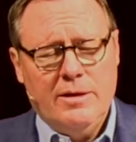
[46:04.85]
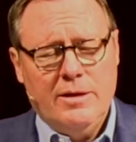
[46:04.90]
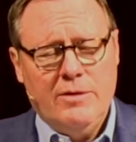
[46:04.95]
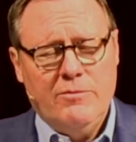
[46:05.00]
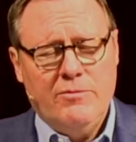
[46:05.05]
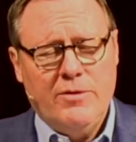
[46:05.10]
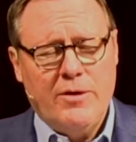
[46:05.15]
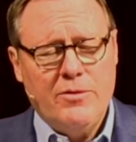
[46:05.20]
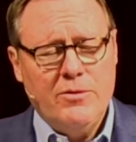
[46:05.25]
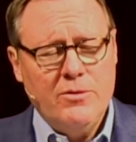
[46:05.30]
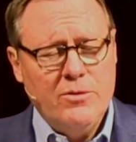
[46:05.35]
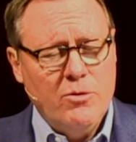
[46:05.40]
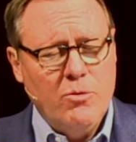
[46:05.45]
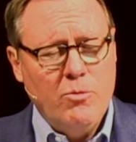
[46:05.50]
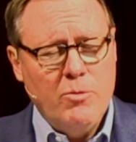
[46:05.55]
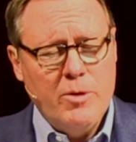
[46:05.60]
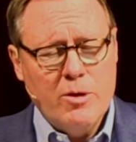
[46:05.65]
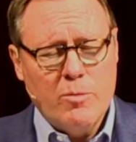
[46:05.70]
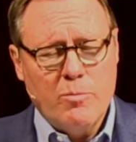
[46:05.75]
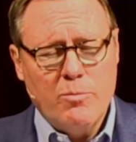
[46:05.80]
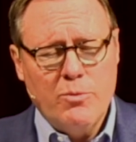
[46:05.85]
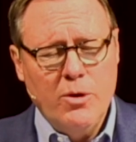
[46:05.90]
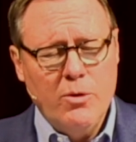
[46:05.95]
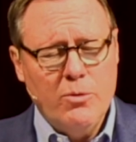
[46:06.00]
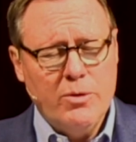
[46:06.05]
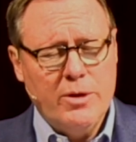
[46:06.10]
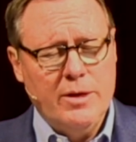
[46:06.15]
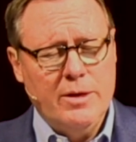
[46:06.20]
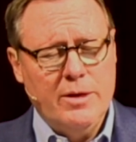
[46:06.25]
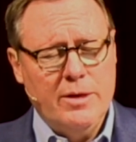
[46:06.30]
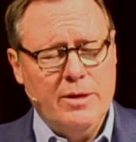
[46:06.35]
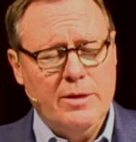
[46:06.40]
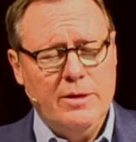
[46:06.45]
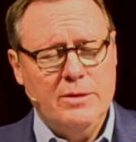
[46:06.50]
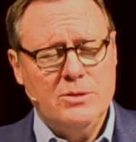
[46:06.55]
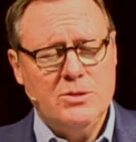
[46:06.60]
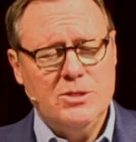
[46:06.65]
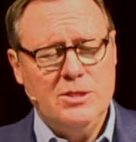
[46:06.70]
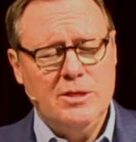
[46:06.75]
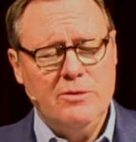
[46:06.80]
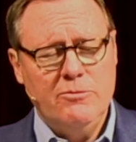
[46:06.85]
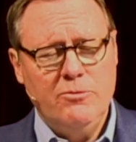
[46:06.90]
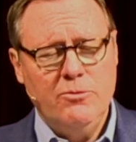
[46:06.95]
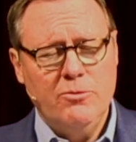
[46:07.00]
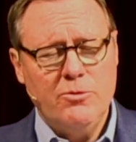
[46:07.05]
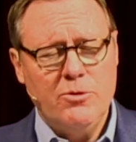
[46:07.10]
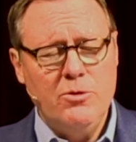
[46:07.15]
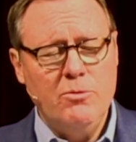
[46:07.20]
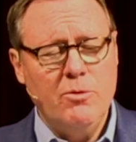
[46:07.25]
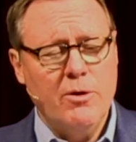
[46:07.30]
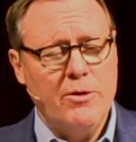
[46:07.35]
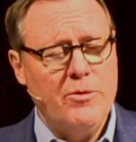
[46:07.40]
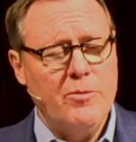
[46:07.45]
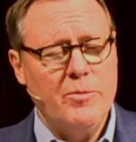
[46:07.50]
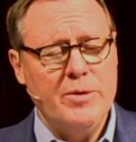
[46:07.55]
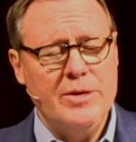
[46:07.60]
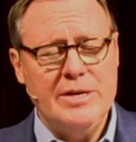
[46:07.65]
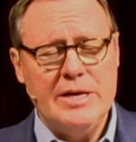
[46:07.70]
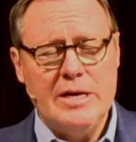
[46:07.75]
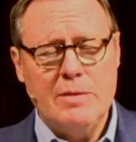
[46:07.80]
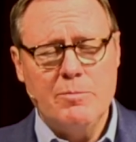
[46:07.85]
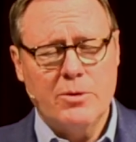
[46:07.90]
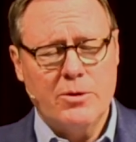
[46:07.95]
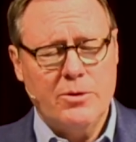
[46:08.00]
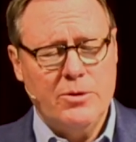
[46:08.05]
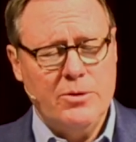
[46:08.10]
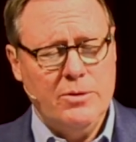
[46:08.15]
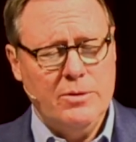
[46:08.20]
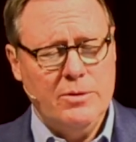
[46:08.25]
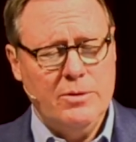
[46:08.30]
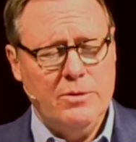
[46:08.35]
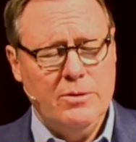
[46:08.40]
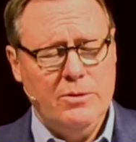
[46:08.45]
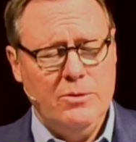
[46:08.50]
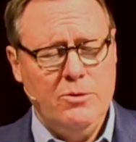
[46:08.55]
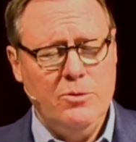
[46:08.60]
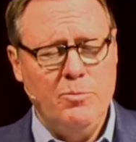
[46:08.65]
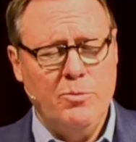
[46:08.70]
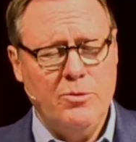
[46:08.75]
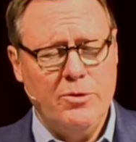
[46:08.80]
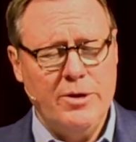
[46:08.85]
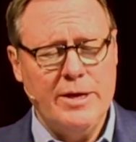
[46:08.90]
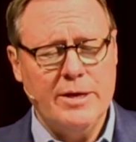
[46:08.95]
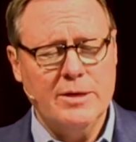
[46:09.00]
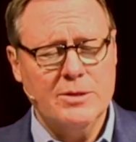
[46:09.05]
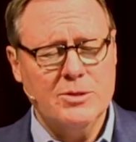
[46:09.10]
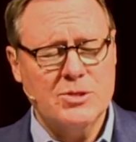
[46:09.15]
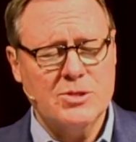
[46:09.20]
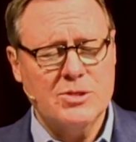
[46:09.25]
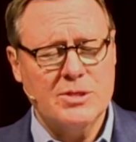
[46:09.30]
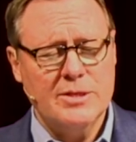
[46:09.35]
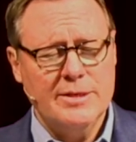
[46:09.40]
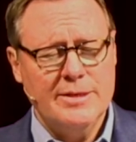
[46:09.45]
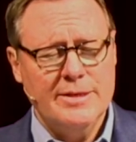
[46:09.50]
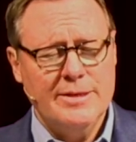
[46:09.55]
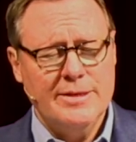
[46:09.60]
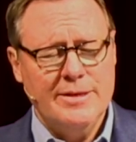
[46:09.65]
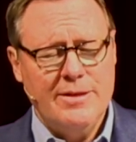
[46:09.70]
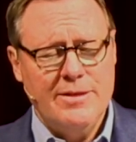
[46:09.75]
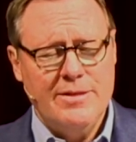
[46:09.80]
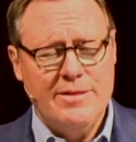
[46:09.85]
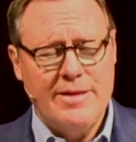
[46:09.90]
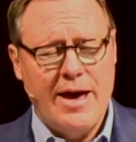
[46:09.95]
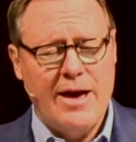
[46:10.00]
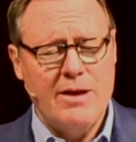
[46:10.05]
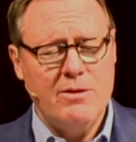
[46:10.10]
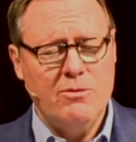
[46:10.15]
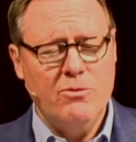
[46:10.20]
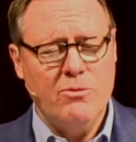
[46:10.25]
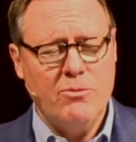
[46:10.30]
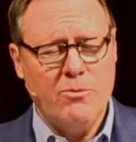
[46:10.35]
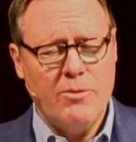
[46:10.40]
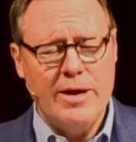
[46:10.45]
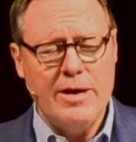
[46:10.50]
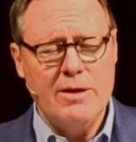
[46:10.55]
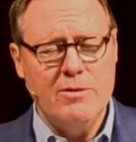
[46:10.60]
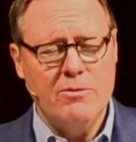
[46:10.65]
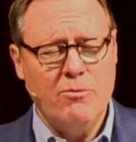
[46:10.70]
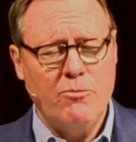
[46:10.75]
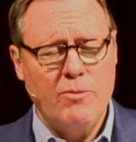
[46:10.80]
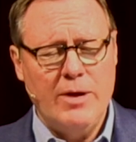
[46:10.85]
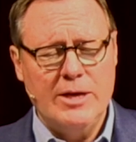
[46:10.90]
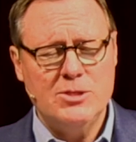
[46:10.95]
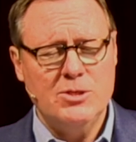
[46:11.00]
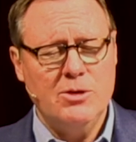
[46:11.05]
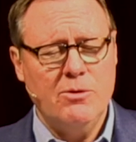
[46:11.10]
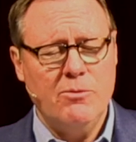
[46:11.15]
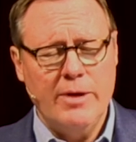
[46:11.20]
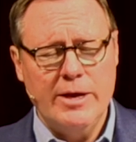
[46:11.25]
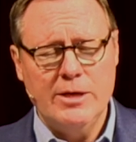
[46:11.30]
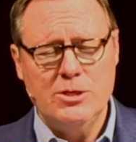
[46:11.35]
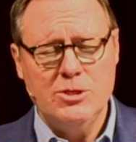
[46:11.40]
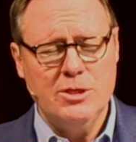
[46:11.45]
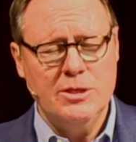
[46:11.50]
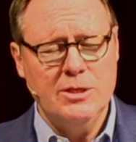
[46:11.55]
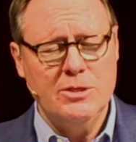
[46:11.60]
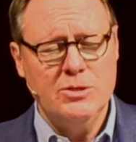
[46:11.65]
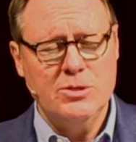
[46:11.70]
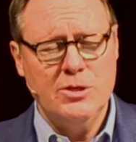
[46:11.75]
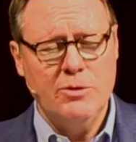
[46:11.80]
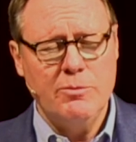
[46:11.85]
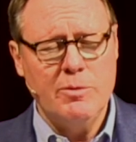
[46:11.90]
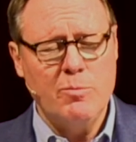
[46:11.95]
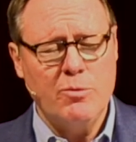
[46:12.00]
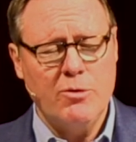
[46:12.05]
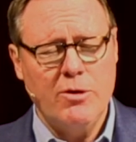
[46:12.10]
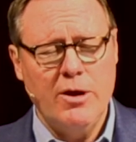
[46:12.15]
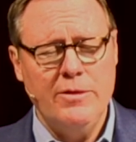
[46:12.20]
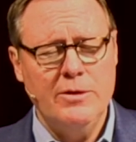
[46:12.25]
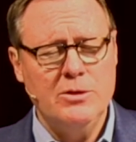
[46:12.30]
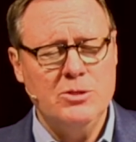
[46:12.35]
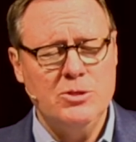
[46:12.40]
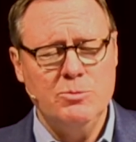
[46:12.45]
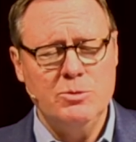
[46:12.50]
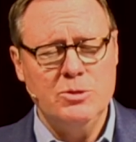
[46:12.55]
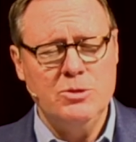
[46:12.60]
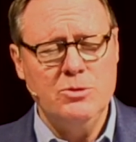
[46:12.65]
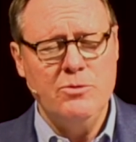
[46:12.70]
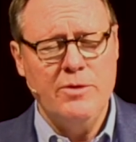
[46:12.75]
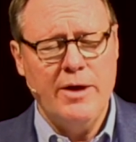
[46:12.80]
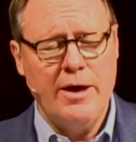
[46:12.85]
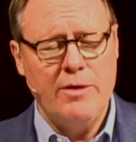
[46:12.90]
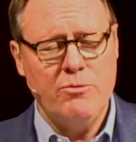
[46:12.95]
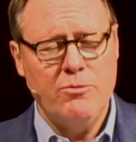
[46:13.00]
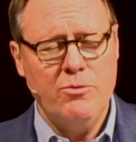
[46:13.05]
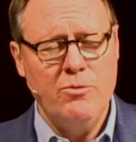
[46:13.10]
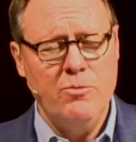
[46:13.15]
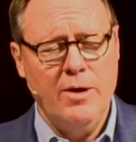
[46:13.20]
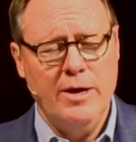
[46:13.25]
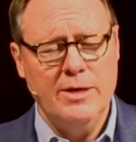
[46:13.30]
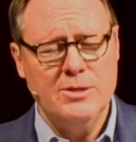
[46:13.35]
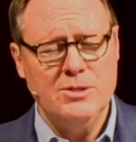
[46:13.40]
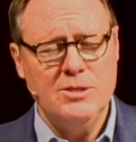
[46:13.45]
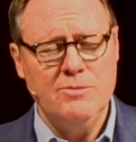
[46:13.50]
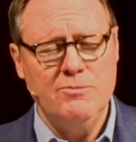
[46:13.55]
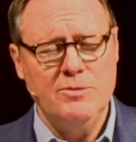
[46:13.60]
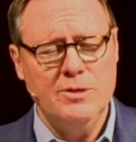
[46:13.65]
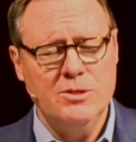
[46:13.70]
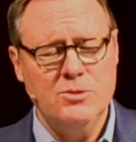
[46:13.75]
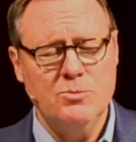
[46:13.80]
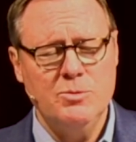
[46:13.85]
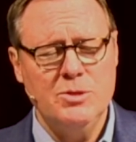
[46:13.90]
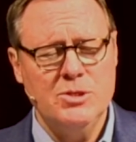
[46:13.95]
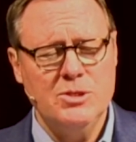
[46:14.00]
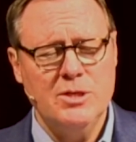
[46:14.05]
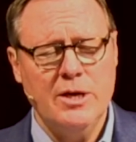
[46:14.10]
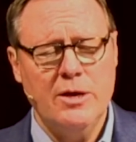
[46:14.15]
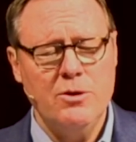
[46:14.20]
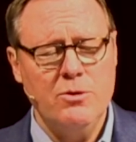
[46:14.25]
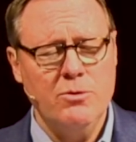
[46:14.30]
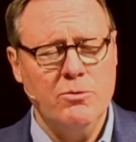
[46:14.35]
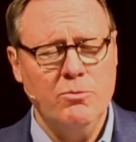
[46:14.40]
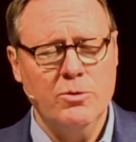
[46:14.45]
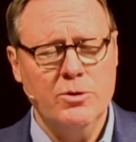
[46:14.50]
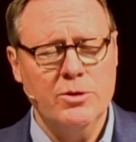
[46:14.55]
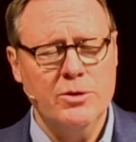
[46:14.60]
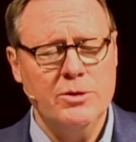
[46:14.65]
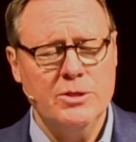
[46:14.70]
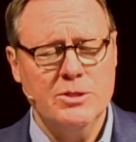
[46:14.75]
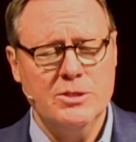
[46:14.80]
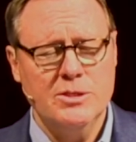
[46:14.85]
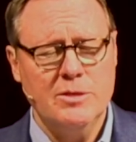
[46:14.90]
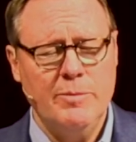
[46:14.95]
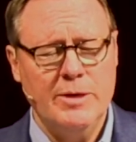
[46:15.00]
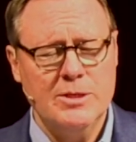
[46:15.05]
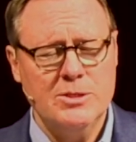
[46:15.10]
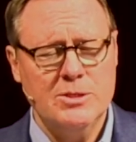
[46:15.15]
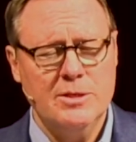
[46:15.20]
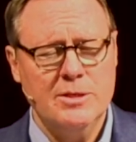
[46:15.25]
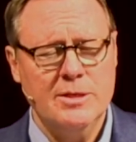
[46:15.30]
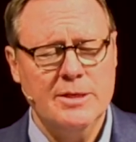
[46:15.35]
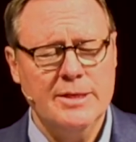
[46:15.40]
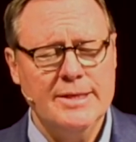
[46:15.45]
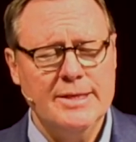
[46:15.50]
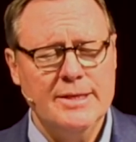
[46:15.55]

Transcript: And Father, though we are broken and sinful, you are the Redeemer who brings that great restoration. And so we pray that you would do that through us, even as we study your word this semester.